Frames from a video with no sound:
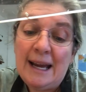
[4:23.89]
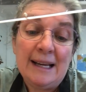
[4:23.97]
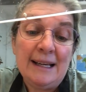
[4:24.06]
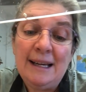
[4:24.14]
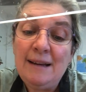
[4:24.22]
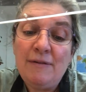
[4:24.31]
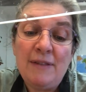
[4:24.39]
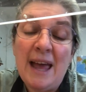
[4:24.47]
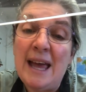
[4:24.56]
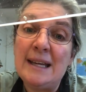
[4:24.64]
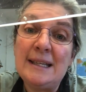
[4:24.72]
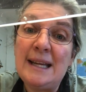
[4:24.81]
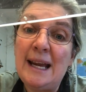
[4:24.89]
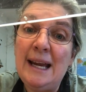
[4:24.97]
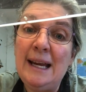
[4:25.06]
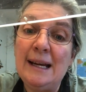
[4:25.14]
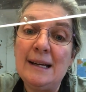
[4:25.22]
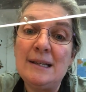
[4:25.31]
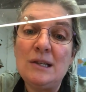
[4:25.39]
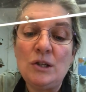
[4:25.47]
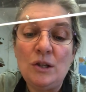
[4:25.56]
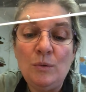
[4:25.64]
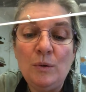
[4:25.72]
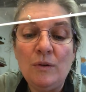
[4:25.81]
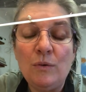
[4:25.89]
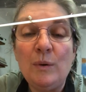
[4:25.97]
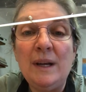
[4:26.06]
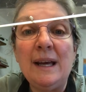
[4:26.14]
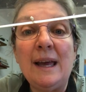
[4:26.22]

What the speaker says: And if that takes 2 or 3